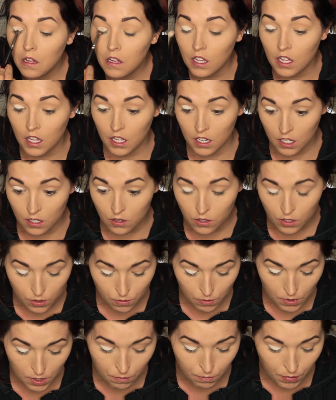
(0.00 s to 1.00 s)
And it looks
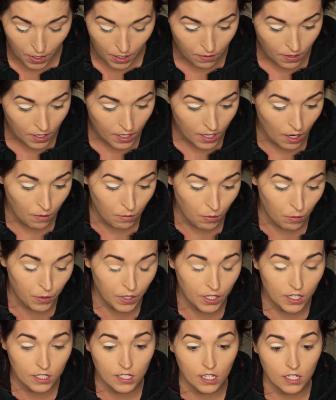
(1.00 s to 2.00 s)
really bright right now, but we're
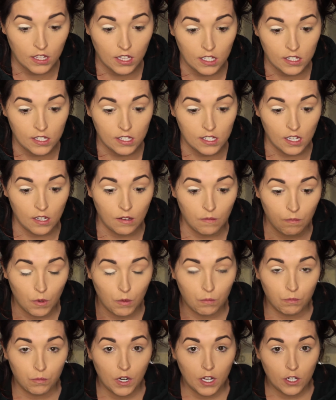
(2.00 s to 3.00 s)
gonna take that
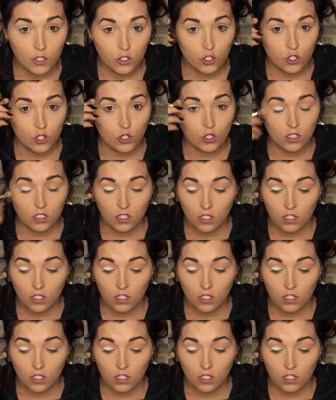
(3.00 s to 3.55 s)
same brush